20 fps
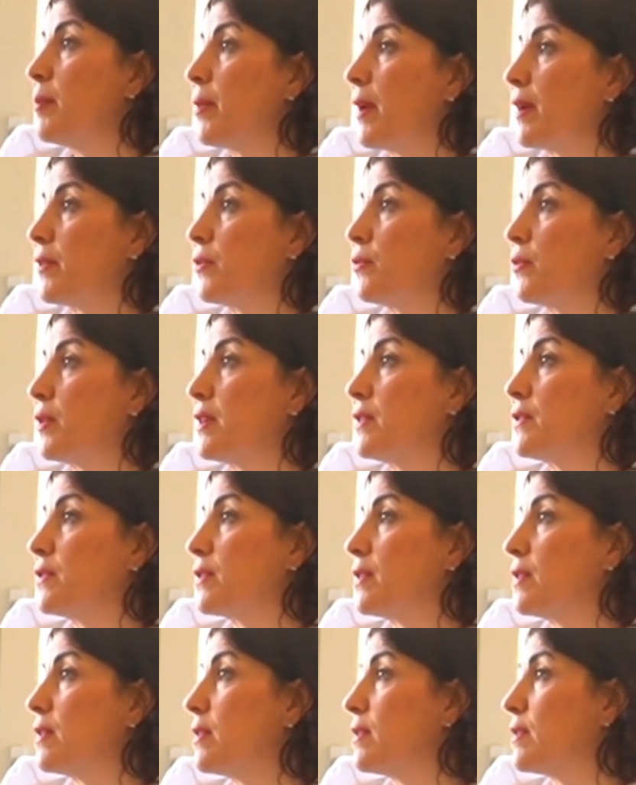
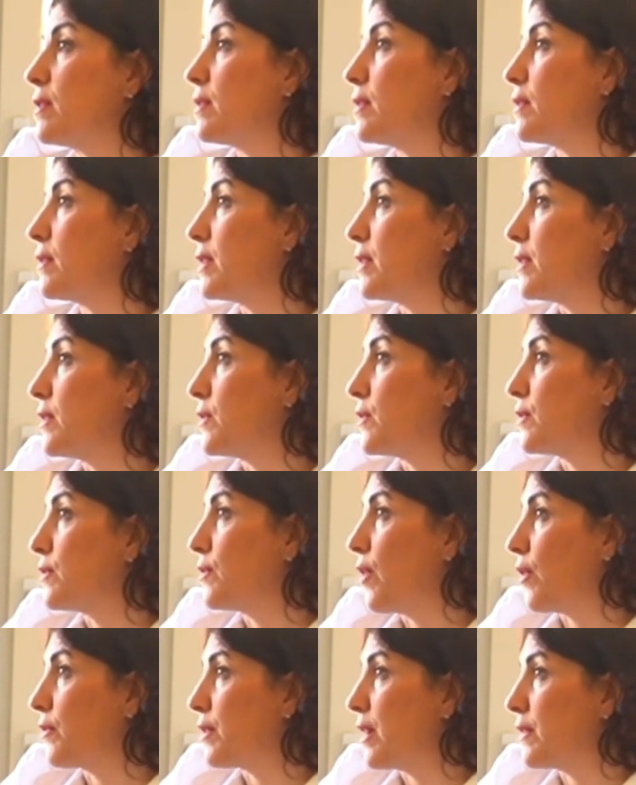pathways, it is
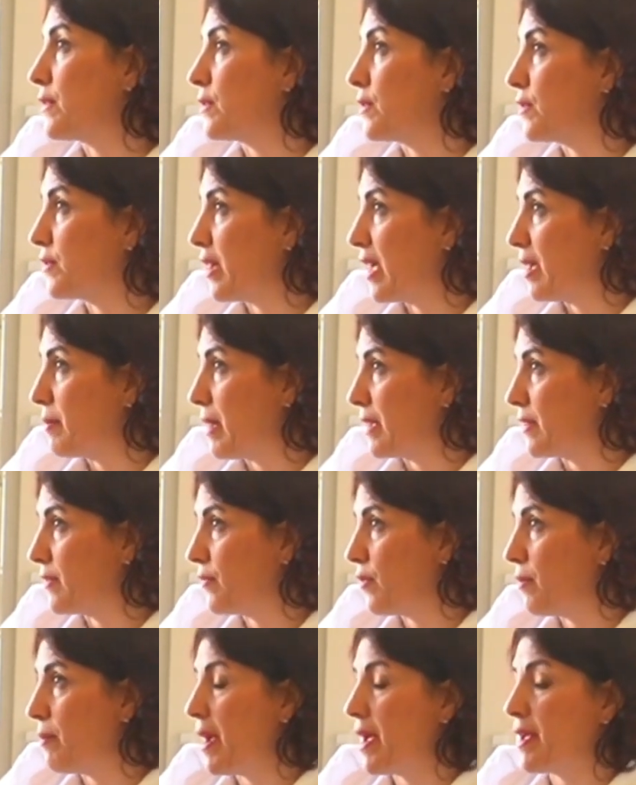not as the same as
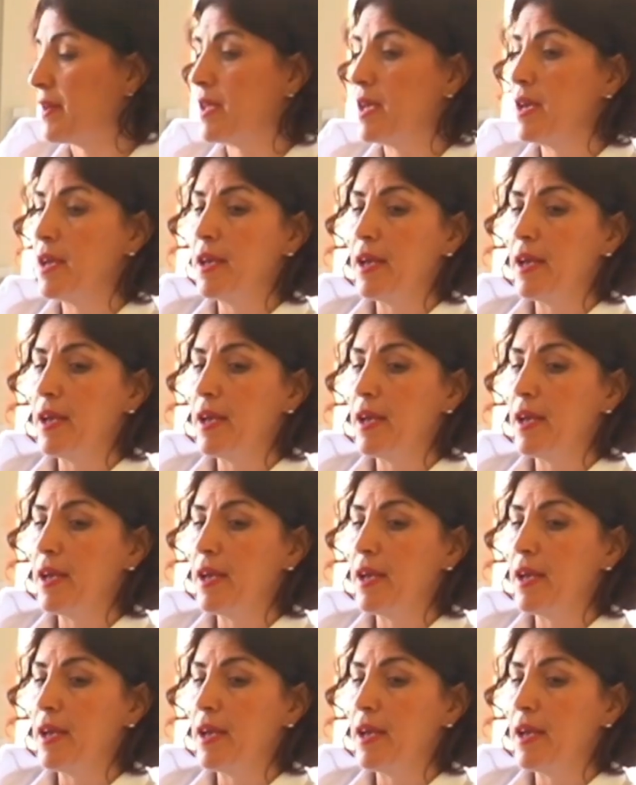for men.